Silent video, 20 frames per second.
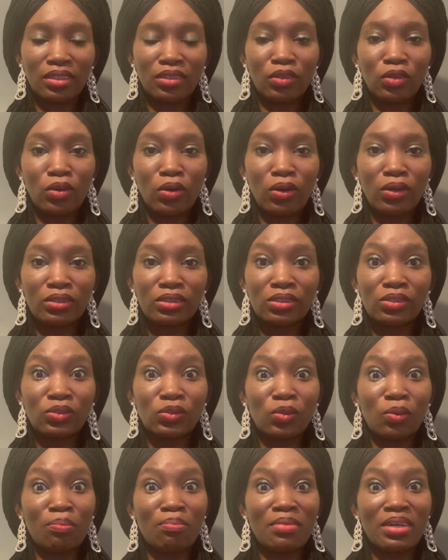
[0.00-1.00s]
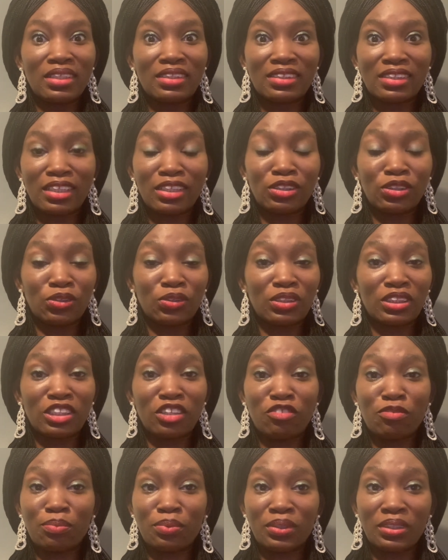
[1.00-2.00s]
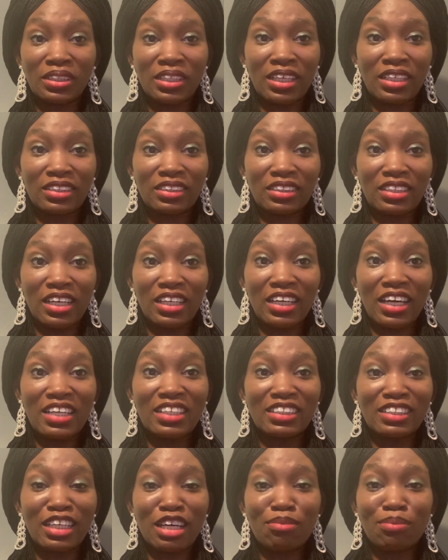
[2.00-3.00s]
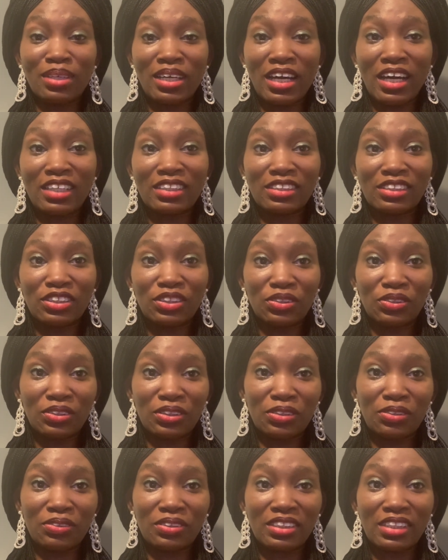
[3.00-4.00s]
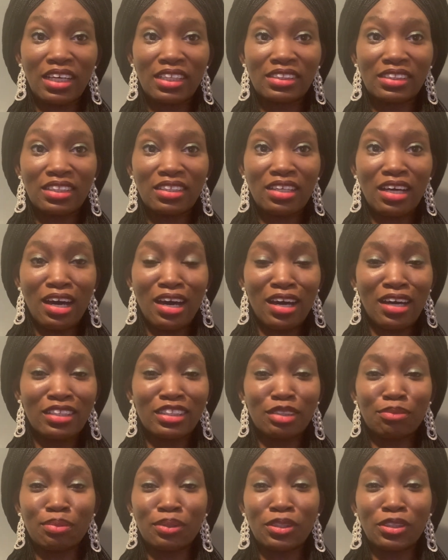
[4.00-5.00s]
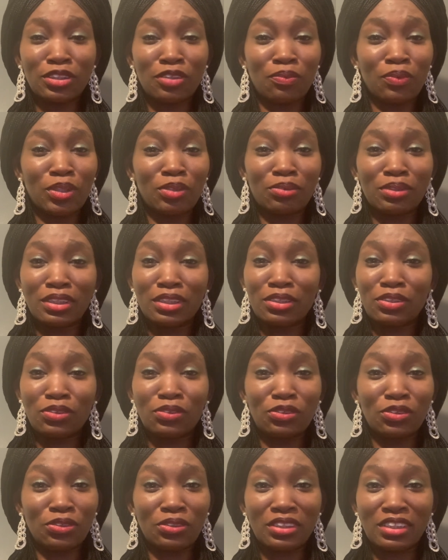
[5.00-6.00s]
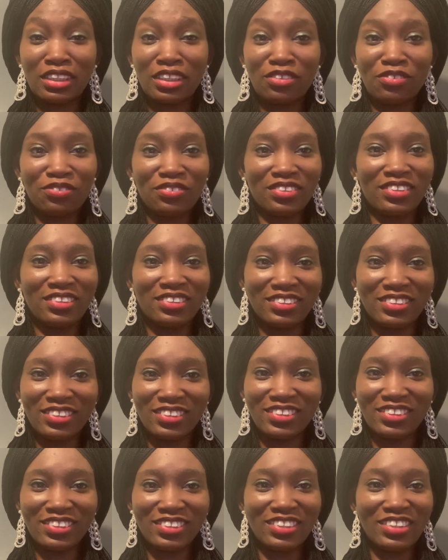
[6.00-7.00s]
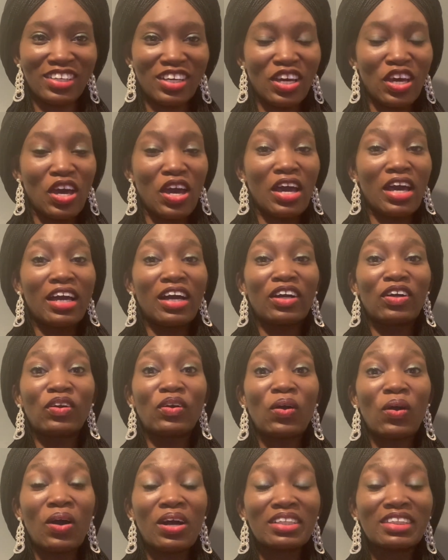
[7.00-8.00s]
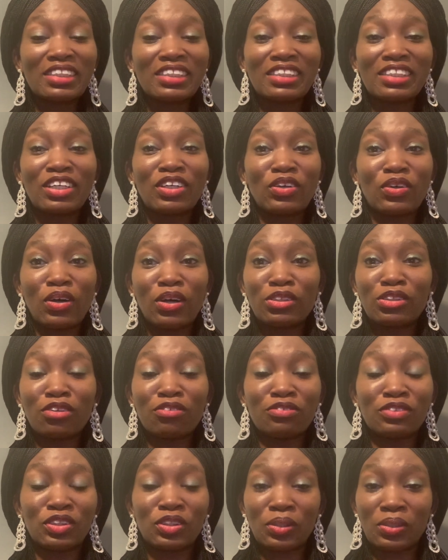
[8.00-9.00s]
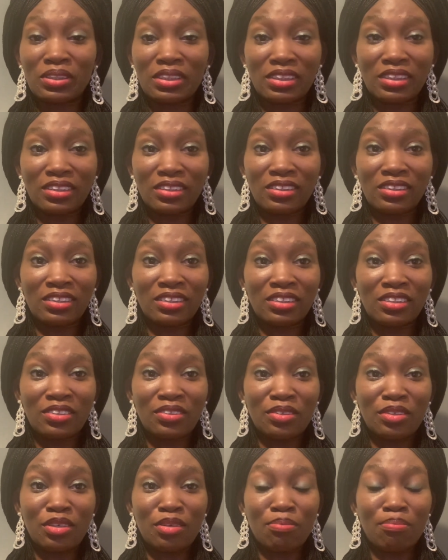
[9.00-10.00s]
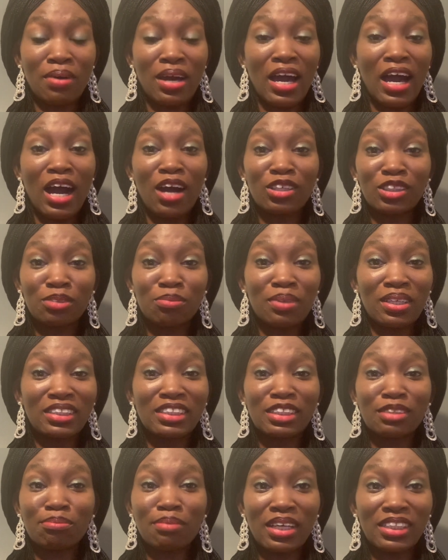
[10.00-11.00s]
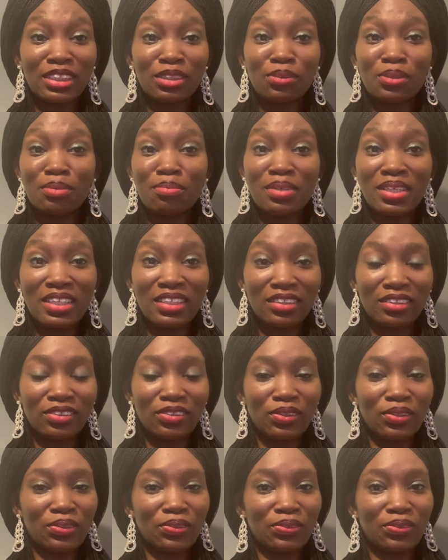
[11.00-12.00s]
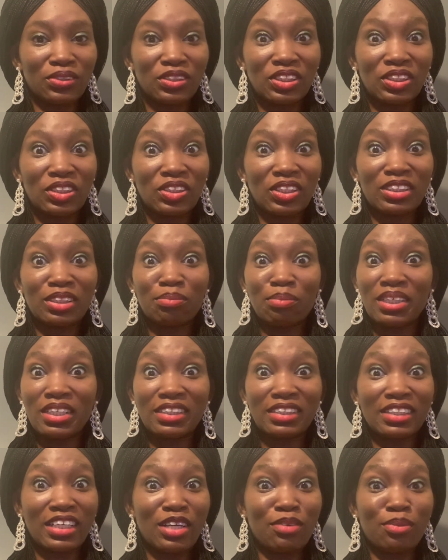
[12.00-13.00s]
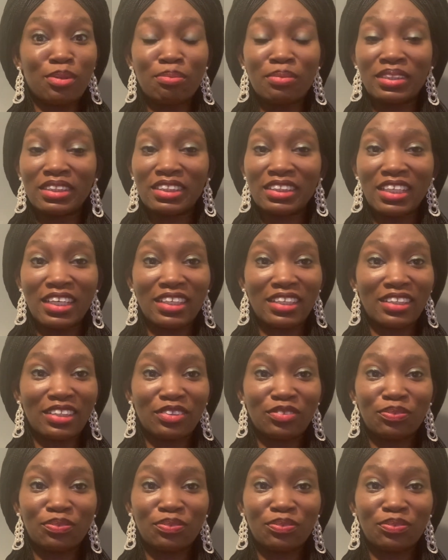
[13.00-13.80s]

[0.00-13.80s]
God tormented Joseph's brothers. Like, anytime they had issues, they would start saying, ah, it's because of what we did to Joseph. God is a God of justice. My housemate is messing with me. Oh, she just made a terrible mistake.